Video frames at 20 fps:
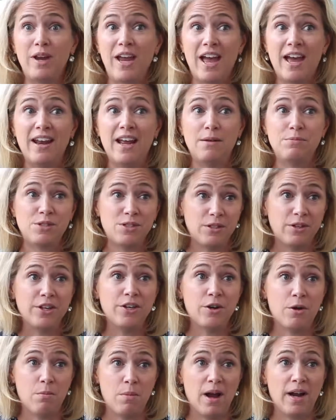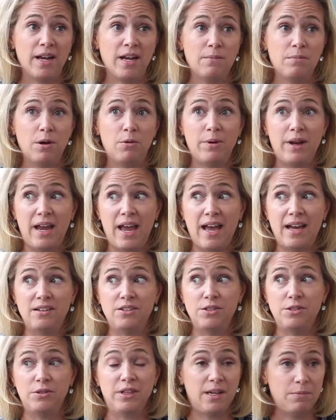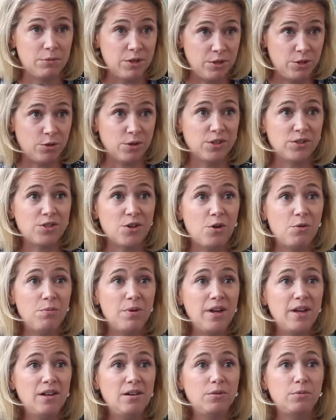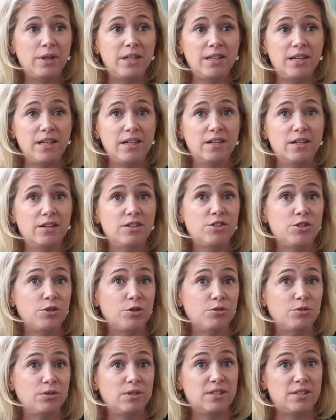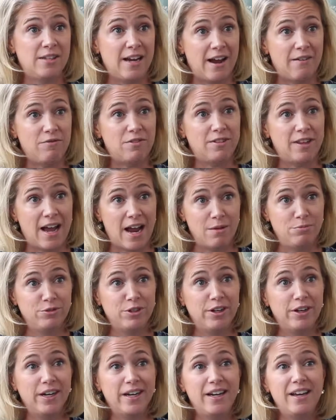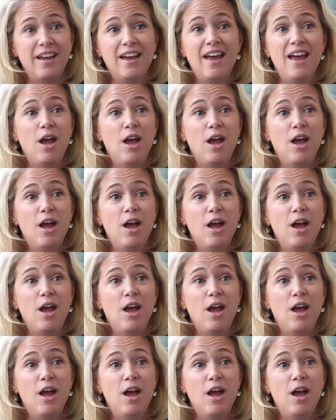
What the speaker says: We had absolutely no money, but we had to keep the doors open. We needed to staff a library.